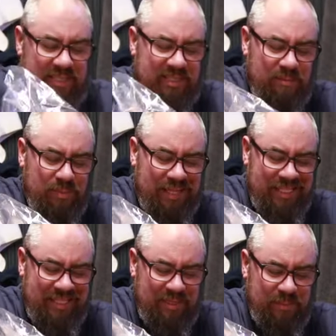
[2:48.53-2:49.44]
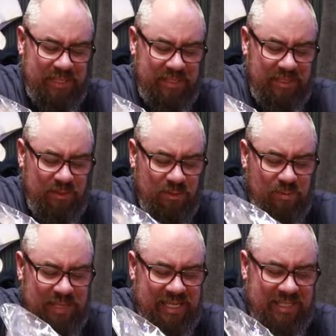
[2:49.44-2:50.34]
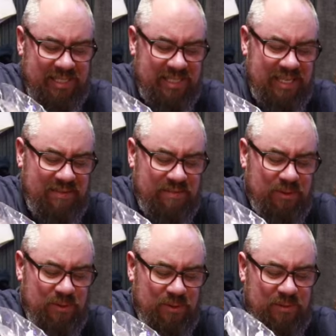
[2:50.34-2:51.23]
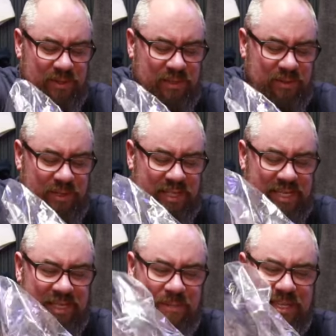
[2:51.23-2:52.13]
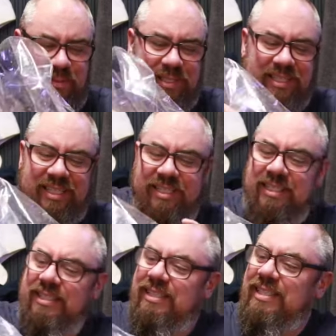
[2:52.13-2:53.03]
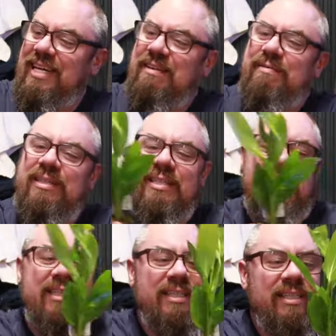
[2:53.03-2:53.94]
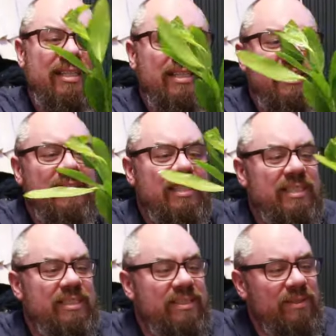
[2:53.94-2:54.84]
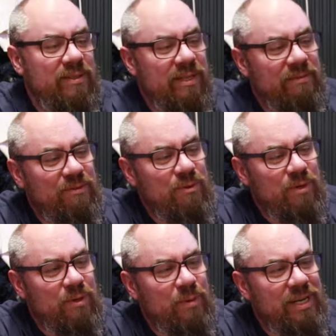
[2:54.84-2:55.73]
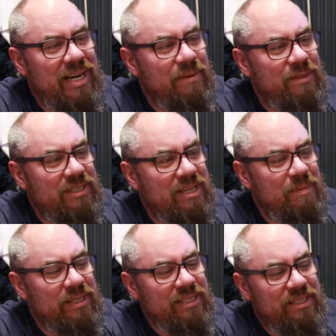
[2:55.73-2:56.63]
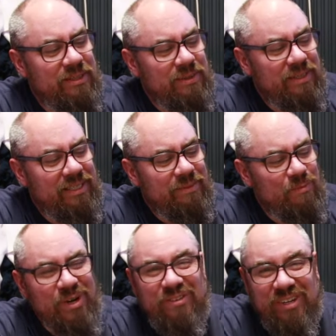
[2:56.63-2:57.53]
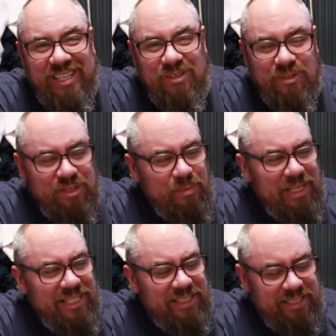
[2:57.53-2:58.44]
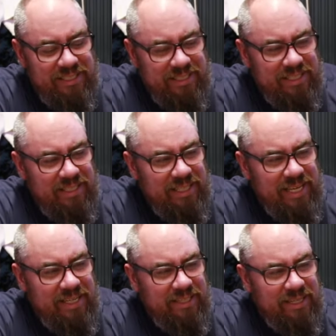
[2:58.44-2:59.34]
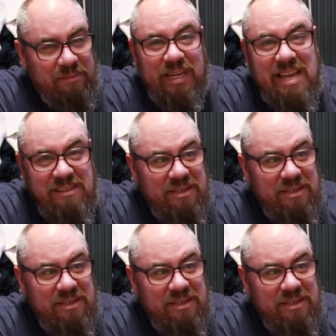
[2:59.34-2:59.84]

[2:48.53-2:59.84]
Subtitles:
some plants are better than no plants, even if you don't know what you're doing. And the best way to learn is to dive in. So if you are where I was a couple of years ago and weren't really used to plants, then come and get